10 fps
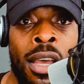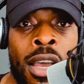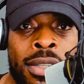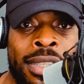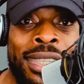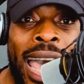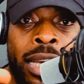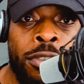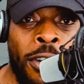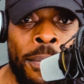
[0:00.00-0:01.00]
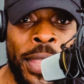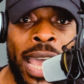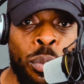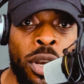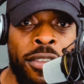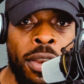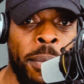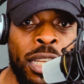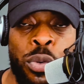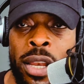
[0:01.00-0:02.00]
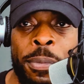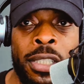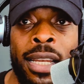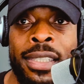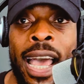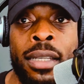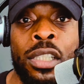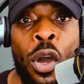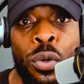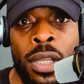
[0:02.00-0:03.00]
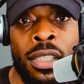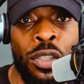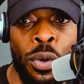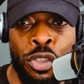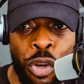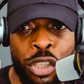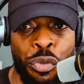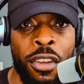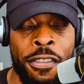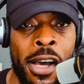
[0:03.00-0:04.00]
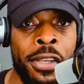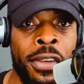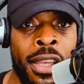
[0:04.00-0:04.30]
The tax from that, whatever it be, 20% tax goes into a treasury fund.